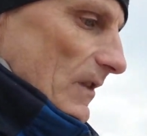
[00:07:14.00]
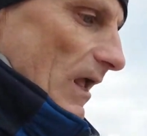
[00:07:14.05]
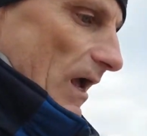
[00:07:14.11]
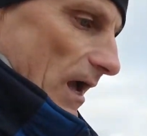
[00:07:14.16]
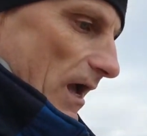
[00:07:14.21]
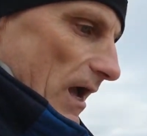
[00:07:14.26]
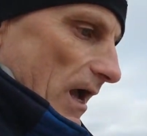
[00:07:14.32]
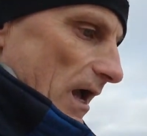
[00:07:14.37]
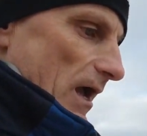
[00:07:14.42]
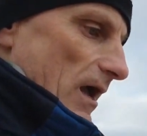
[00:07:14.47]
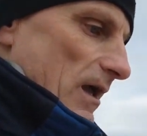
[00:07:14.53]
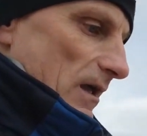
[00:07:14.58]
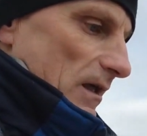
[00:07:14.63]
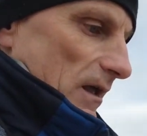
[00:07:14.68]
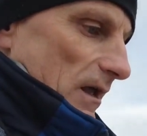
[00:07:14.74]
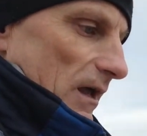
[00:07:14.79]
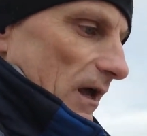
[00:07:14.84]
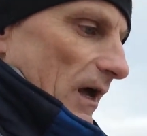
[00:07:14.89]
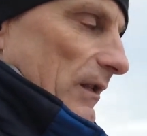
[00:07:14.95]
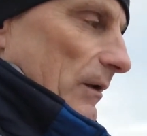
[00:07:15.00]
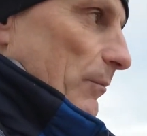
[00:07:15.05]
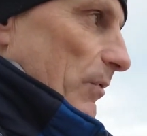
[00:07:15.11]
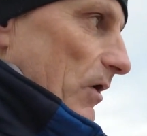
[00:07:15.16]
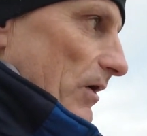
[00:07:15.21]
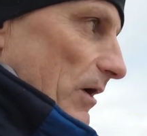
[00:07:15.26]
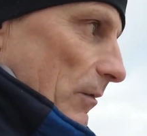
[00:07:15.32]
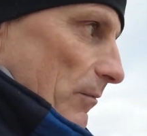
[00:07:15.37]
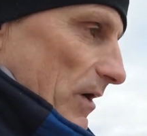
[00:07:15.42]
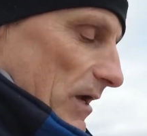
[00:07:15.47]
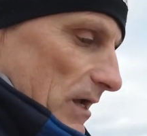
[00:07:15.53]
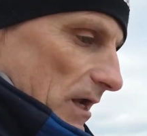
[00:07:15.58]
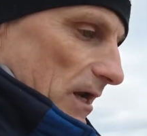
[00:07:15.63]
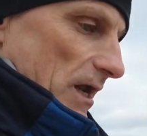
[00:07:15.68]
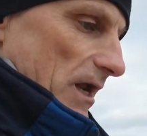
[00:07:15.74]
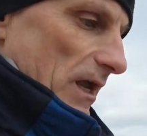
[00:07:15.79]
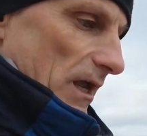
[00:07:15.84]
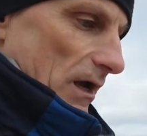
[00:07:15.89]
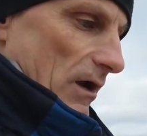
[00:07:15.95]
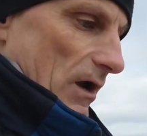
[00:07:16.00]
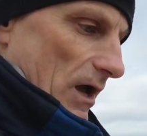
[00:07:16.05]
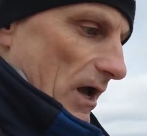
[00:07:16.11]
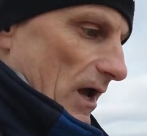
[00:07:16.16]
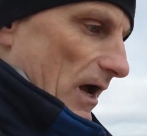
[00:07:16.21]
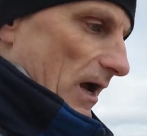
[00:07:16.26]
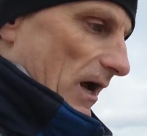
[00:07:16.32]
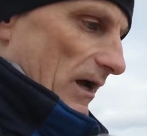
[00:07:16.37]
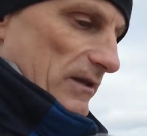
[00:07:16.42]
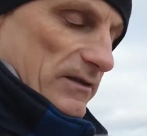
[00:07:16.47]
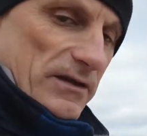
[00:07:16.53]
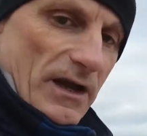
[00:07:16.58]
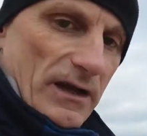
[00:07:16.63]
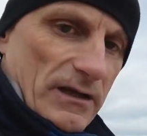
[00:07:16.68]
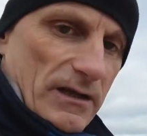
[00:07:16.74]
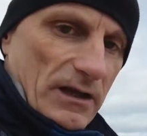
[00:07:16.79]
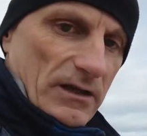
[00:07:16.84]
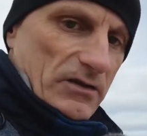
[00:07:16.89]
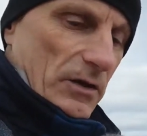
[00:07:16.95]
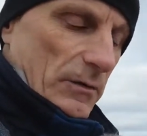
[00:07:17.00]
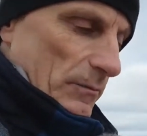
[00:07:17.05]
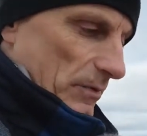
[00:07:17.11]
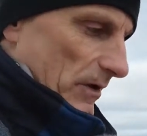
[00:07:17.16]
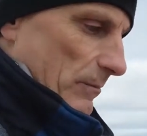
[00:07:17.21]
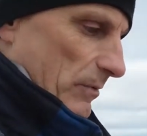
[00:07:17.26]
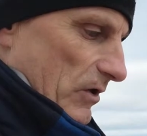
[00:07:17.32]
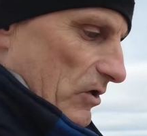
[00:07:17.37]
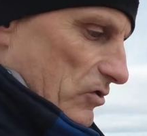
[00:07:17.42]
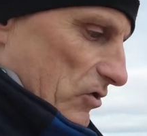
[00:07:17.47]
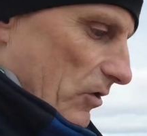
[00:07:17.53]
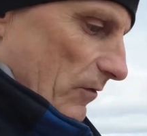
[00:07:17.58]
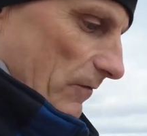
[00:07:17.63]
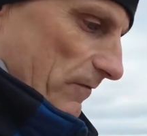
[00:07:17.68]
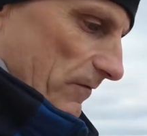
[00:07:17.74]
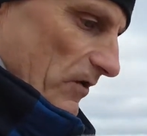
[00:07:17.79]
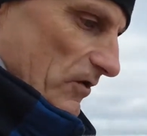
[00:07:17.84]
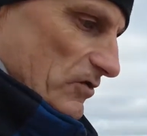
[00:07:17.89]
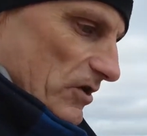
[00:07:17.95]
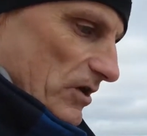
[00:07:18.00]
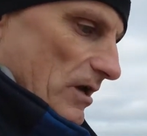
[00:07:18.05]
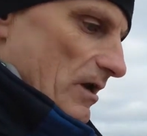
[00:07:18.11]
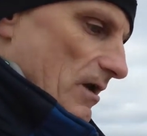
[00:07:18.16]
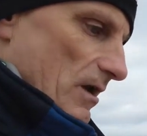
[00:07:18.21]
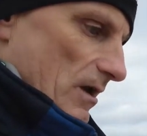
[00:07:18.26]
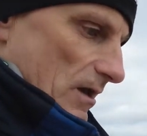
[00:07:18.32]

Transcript: And the point I'm making here, I said that some people are too fussy.